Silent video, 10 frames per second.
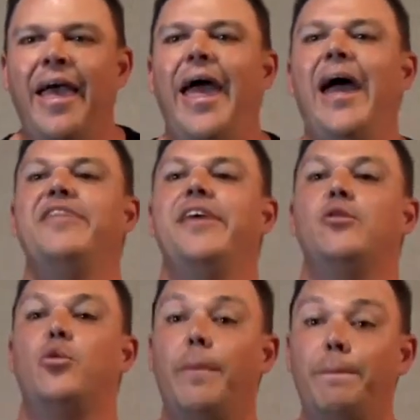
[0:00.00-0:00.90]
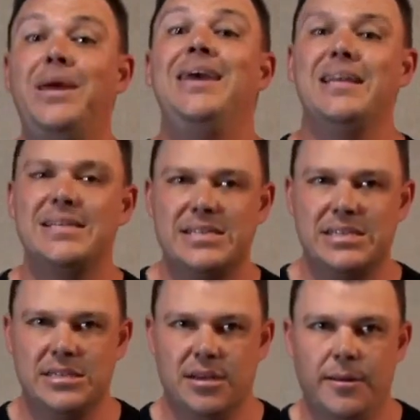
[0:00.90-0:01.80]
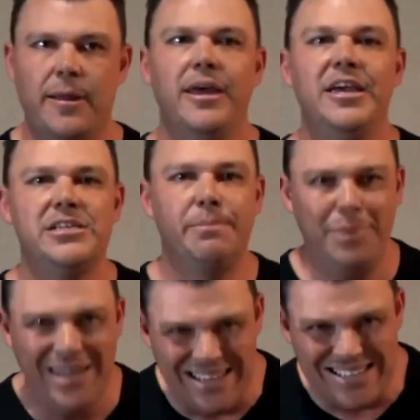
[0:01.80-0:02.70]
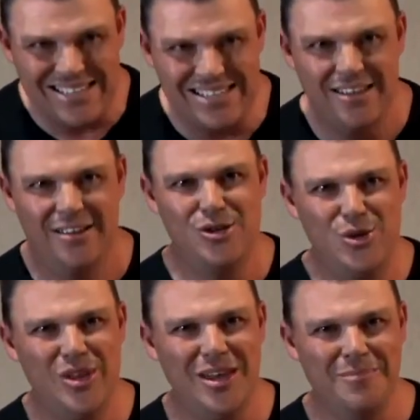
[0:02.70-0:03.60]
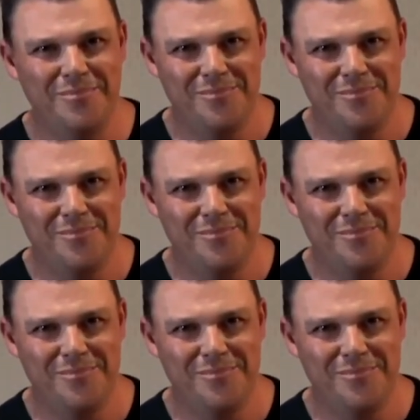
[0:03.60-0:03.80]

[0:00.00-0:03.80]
and then repeats his peace to them.